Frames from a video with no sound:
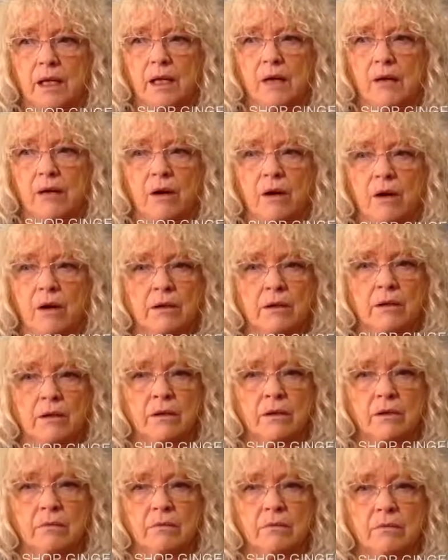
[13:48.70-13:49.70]
your heart
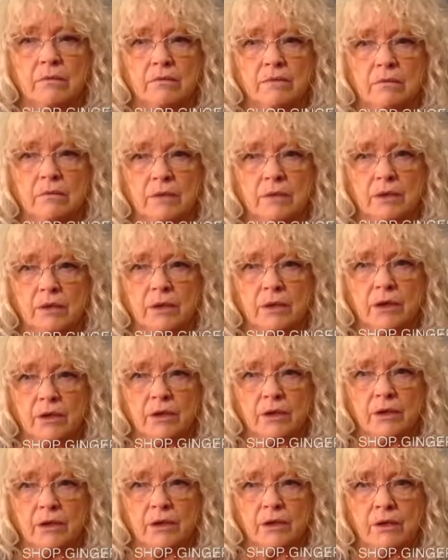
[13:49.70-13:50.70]

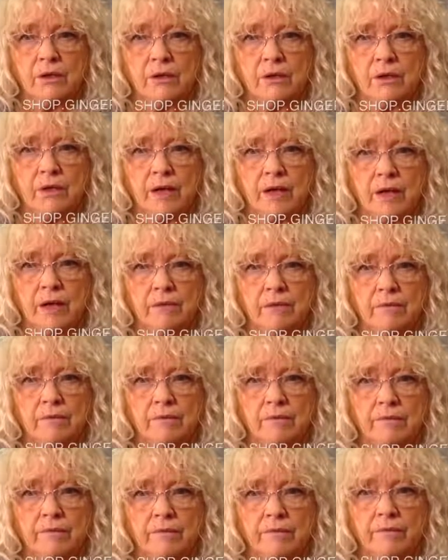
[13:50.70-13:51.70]
starts to close down.
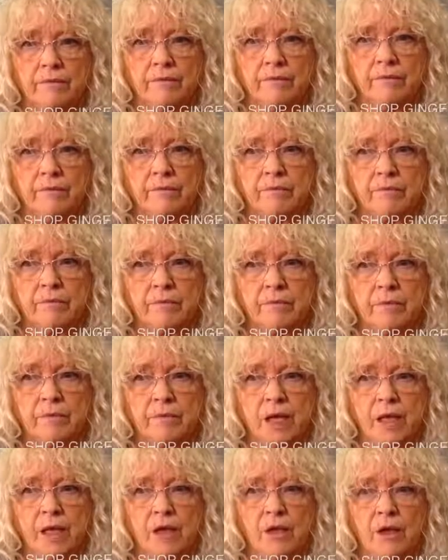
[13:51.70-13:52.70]

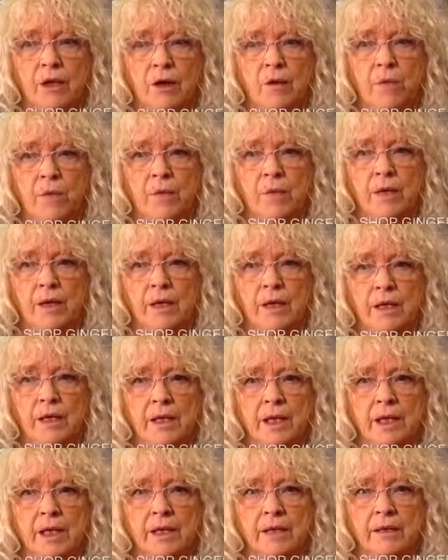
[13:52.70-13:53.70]
And to open that
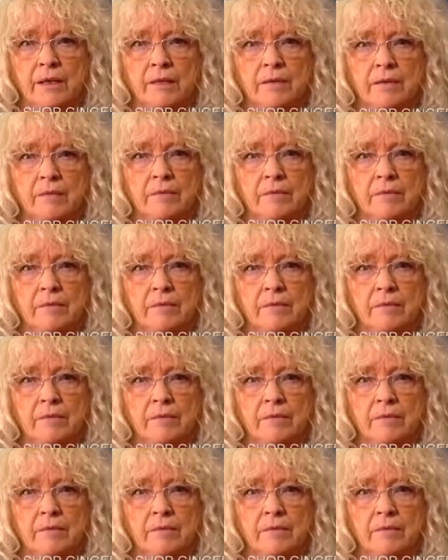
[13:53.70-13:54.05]
again,